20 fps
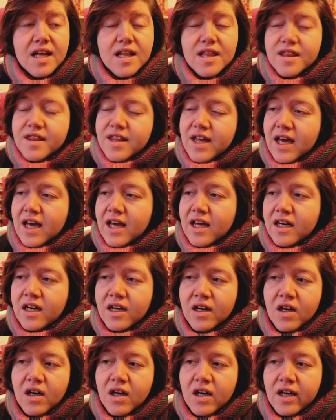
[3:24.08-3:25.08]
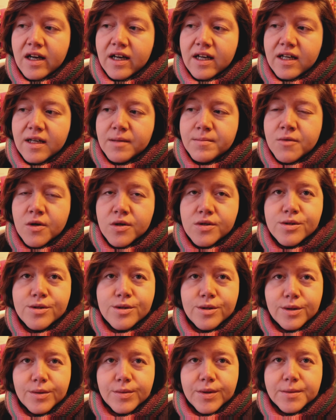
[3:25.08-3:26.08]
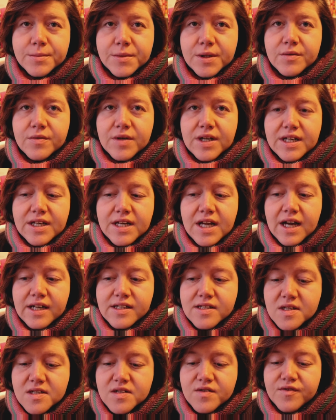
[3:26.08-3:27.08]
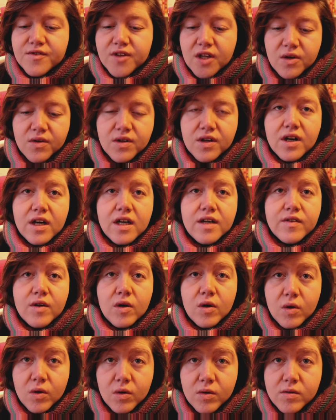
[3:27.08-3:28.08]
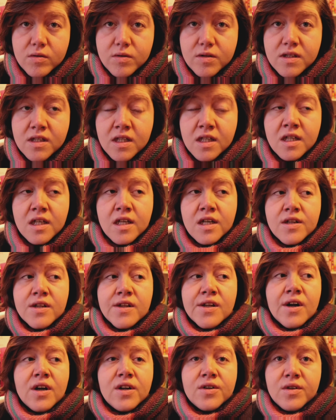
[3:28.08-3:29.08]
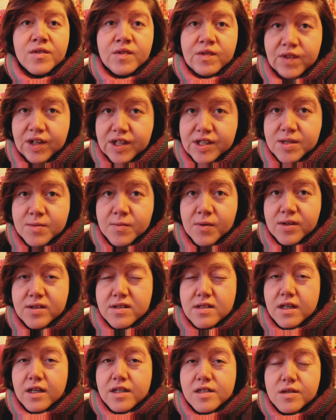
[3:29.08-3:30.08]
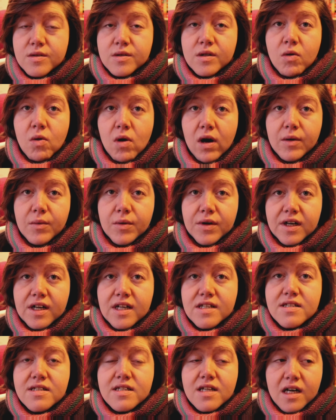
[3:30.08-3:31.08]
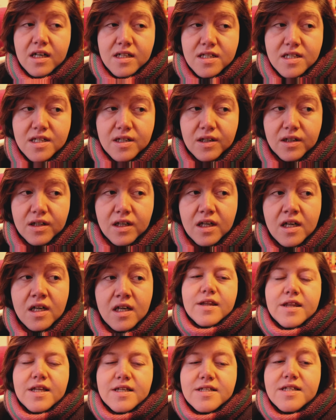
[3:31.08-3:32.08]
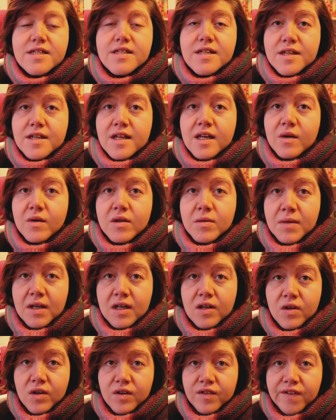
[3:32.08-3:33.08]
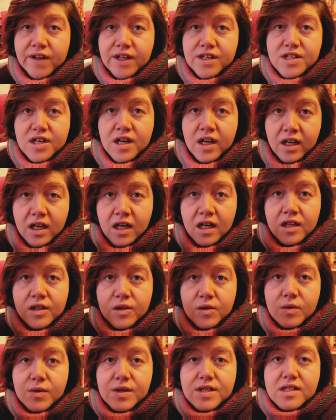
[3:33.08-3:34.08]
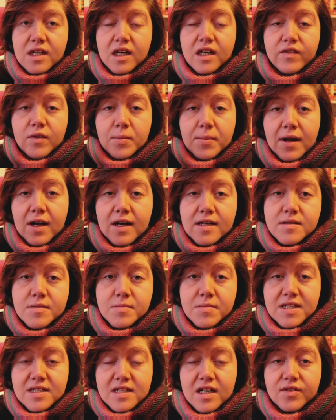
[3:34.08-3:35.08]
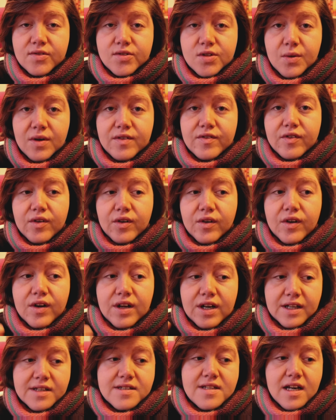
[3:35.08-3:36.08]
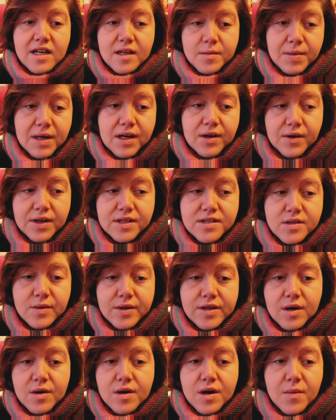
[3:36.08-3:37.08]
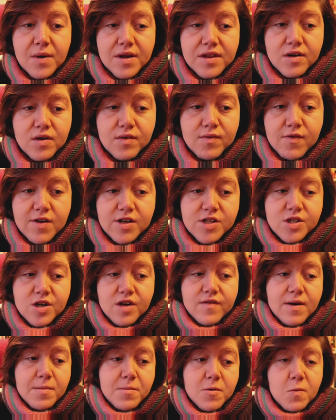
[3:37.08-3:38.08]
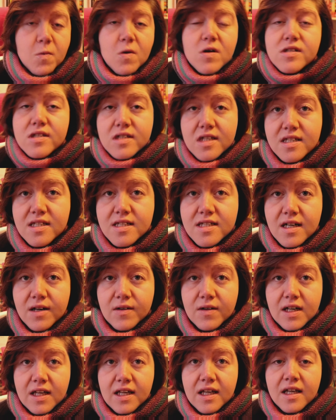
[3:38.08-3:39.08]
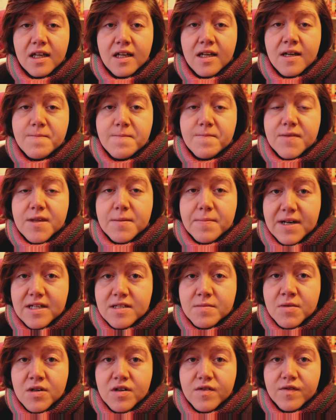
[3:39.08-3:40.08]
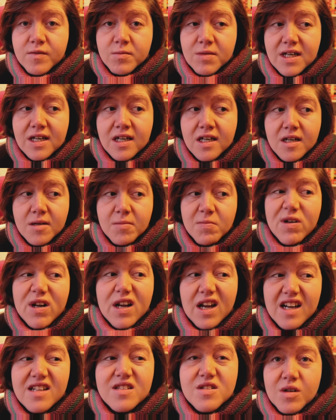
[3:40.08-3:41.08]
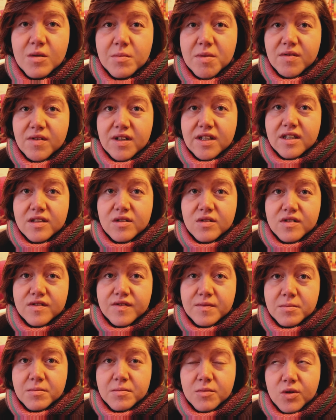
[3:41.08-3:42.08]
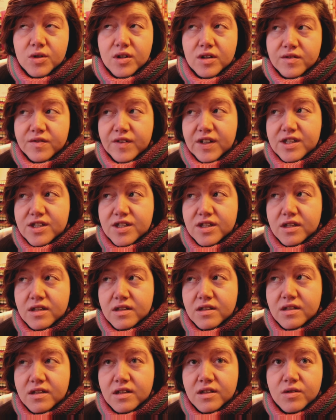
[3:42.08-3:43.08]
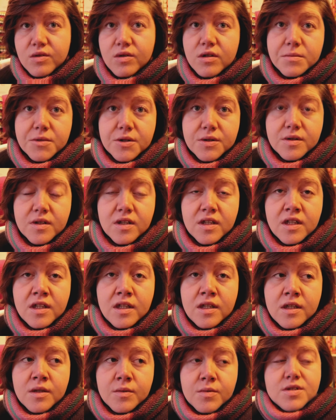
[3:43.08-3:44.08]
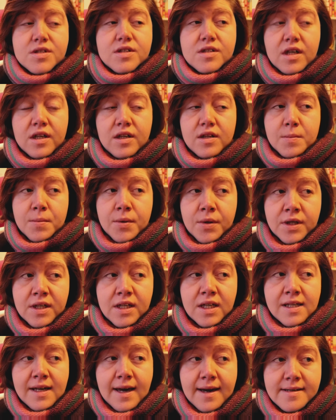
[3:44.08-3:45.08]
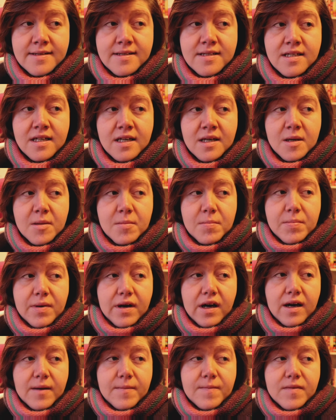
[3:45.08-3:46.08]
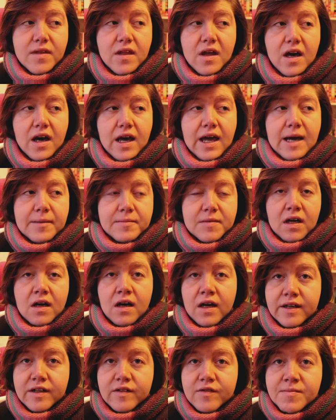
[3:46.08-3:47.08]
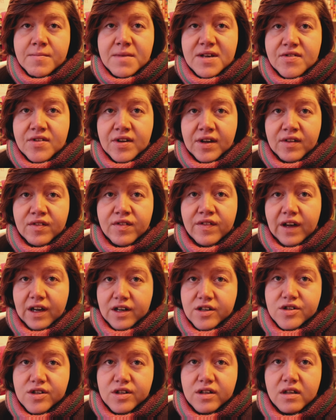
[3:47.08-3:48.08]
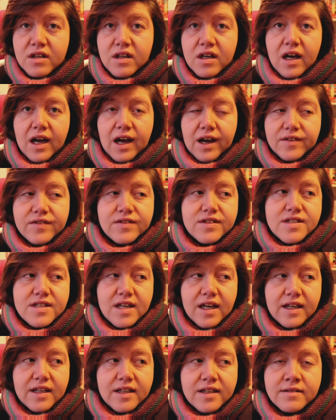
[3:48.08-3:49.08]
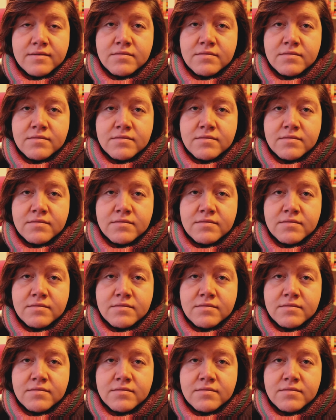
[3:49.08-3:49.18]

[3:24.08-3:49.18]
Then I am not sure what I'm going to read next. There's a few that I have hauled that are non-fiction ones that I do quite want to get started on. This is the thing with me and non-fiction. I can't always kind of apply myself to it for an extended period, so I don't know whether non-fiction November was necessarily the best move for me, but it has got me reading more non-fiction than normal, which is kind of the point, I guess, but I am kind of missing fiction, I have to say.